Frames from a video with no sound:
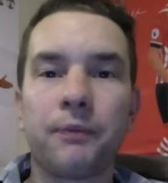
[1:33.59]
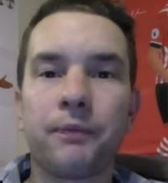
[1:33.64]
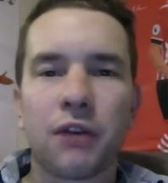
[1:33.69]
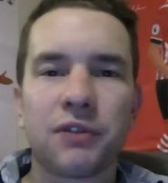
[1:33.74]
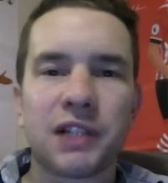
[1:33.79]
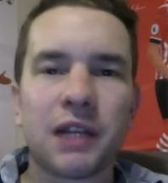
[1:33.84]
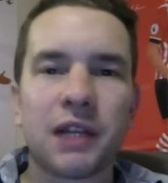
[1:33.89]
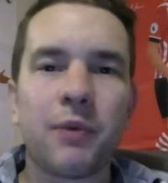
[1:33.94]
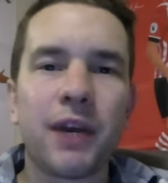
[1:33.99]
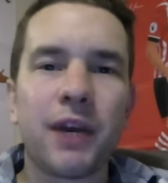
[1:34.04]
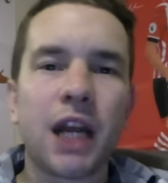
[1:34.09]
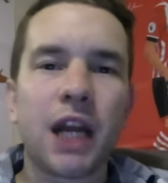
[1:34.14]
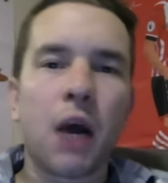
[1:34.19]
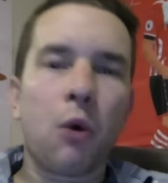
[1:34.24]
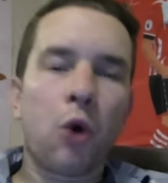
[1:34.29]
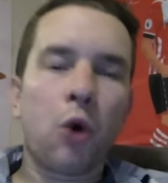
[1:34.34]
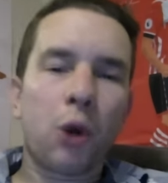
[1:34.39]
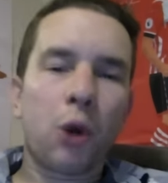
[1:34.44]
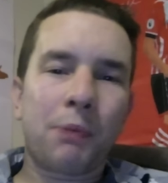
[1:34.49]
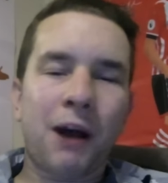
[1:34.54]
And obviously we
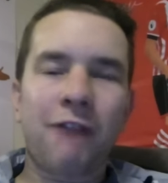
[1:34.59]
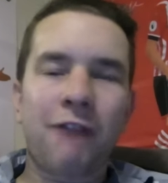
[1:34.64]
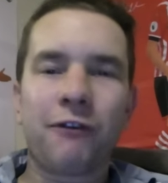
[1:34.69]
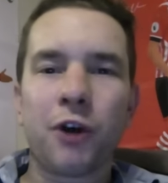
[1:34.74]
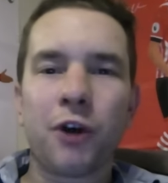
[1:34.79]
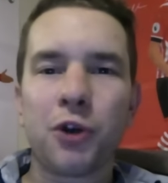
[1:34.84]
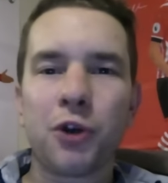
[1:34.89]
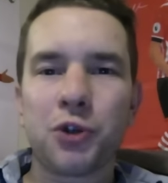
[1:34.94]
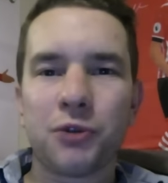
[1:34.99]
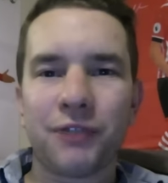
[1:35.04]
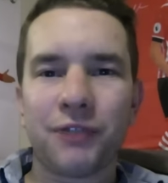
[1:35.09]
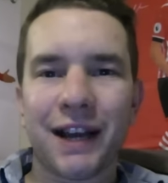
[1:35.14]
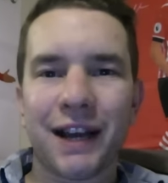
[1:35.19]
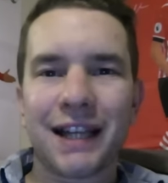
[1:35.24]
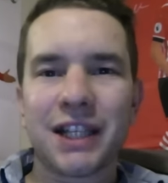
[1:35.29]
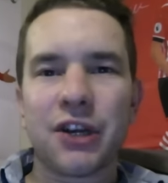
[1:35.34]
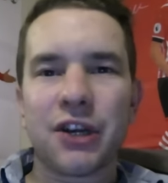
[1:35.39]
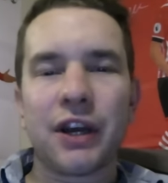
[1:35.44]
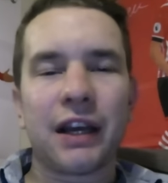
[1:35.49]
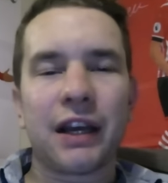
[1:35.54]
know all about Virgil
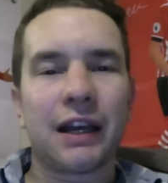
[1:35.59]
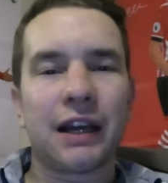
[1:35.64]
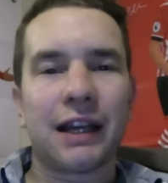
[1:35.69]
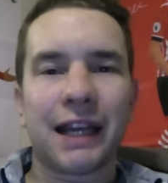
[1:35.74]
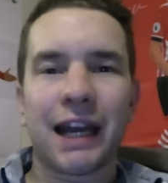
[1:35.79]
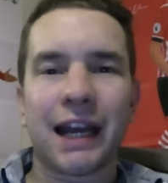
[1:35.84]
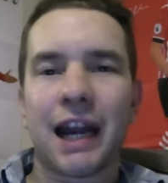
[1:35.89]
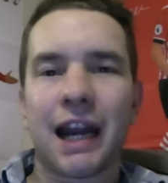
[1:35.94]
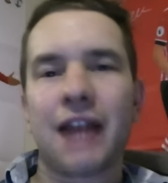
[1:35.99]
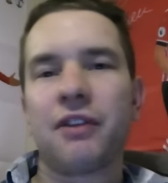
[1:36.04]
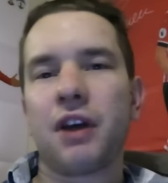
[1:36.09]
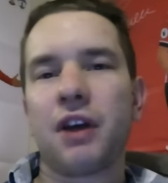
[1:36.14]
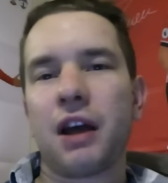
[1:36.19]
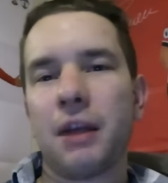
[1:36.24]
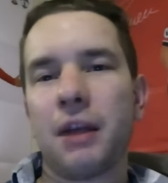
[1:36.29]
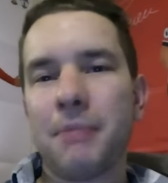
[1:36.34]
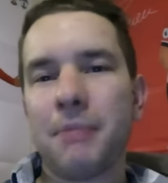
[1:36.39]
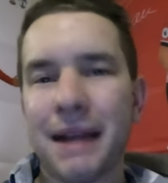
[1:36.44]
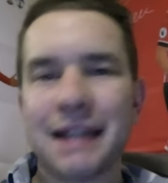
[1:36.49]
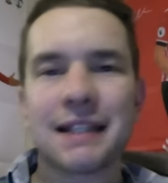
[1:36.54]
van Dijk. Again,
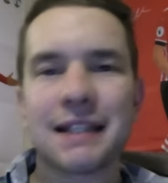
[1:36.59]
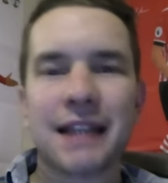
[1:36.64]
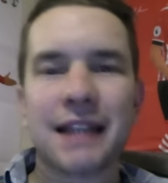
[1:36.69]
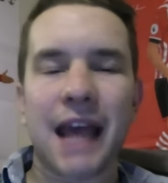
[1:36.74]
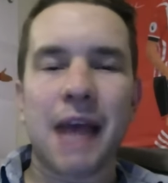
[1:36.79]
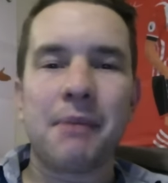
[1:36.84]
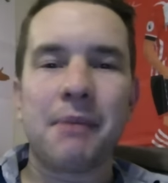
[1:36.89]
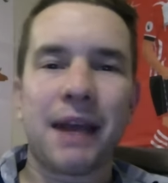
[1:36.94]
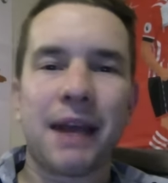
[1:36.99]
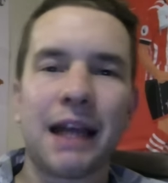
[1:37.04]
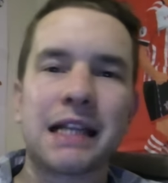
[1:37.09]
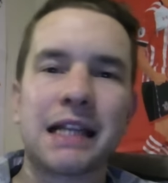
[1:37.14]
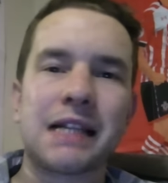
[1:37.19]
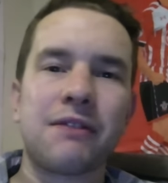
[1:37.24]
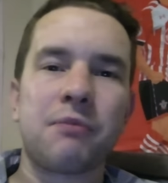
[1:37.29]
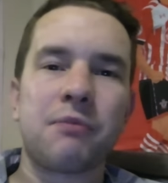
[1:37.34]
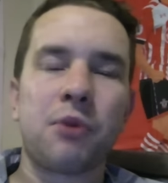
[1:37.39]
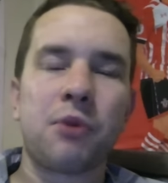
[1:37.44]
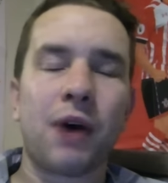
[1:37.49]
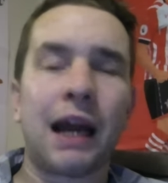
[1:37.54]
another immense game against
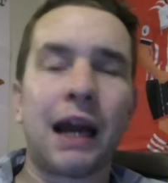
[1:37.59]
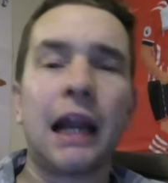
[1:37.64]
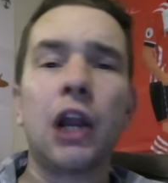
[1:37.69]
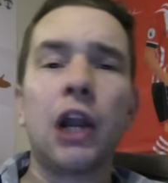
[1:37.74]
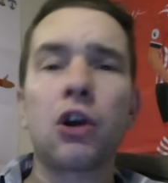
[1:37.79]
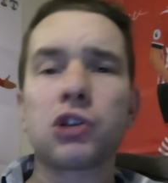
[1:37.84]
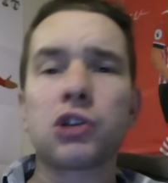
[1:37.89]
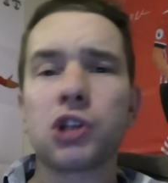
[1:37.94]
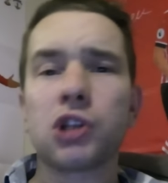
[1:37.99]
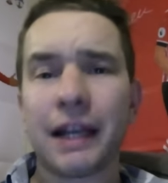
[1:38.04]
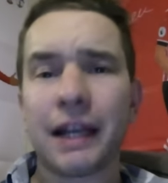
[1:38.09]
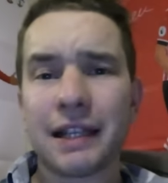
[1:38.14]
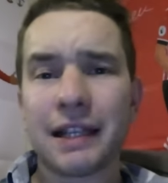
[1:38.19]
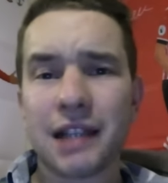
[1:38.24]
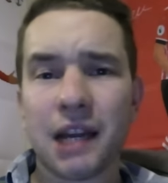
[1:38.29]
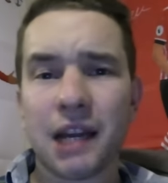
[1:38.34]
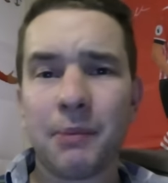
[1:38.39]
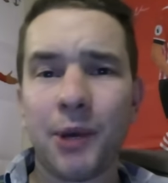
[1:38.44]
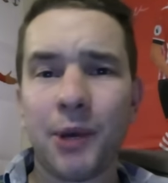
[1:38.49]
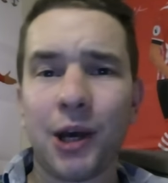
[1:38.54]
Liverpool, and it looks like he's
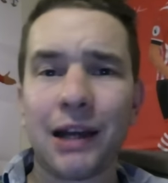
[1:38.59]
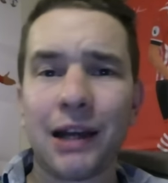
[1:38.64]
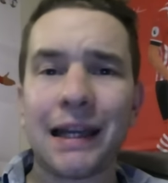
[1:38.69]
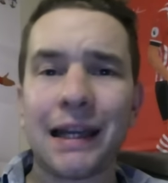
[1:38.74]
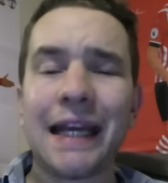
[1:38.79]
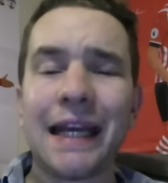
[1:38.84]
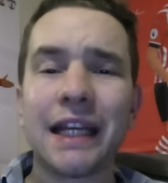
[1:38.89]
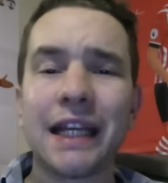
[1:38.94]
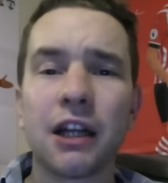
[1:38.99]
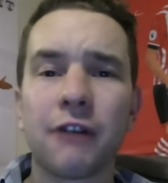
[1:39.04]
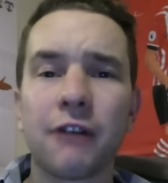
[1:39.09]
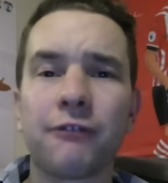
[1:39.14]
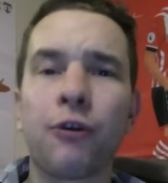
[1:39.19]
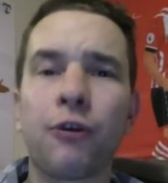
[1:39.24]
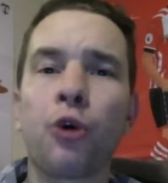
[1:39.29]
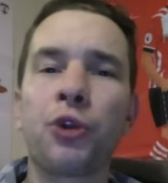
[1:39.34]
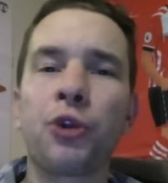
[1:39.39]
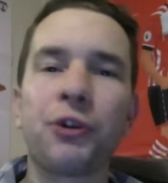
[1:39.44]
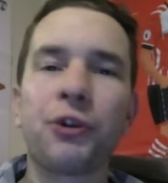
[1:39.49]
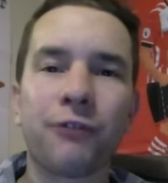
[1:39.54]
going to be our leader
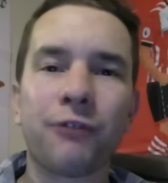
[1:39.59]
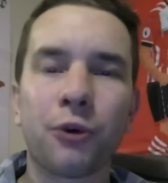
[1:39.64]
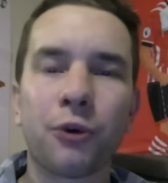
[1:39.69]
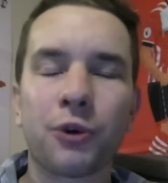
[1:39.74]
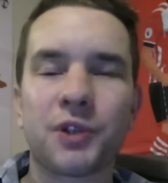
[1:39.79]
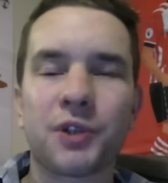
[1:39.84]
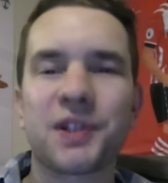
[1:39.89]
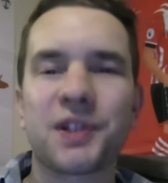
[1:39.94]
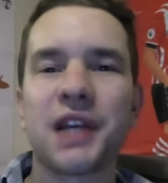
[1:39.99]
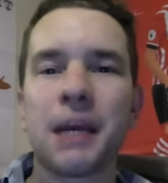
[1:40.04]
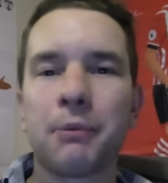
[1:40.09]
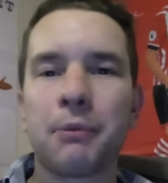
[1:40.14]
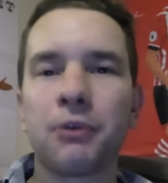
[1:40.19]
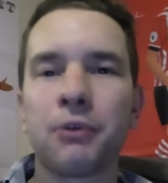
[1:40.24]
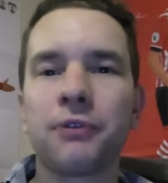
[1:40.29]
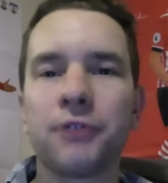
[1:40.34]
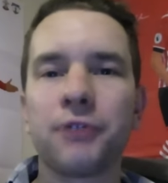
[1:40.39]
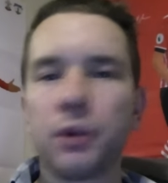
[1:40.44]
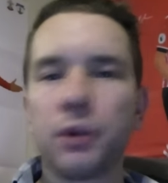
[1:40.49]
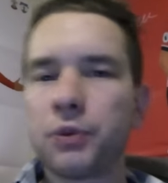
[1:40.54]
for the
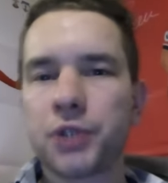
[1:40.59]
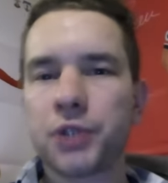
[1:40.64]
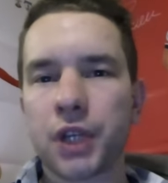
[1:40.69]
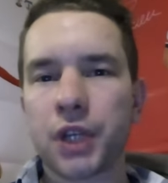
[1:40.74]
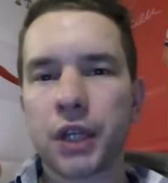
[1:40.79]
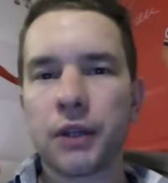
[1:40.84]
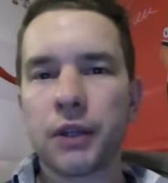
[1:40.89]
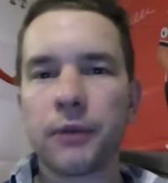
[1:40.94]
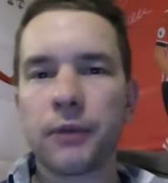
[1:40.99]
foreseeable future.